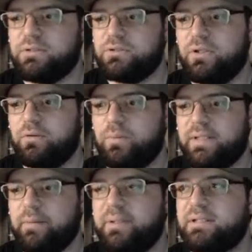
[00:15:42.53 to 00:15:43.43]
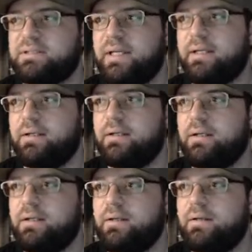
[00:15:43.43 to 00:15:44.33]
So with that being said,
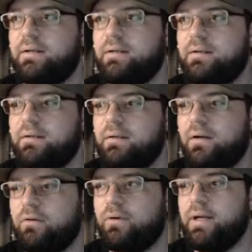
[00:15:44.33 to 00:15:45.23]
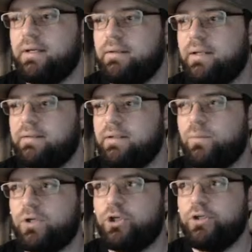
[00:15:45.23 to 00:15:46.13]
all right, I think
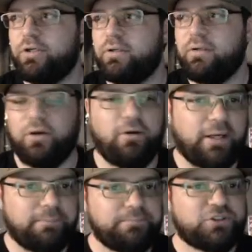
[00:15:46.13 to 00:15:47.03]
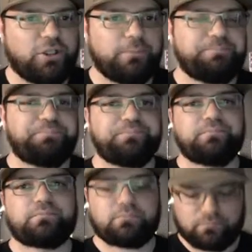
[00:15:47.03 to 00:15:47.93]
we're good. All right, so
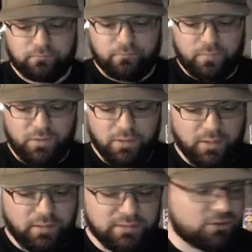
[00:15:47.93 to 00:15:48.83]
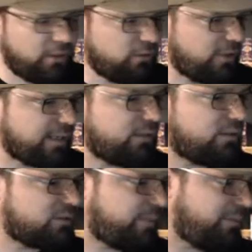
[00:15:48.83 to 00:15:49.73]
let's go ahead and crack into
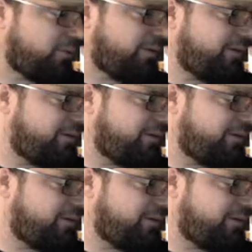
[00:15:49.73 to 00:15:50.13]
this bad boy.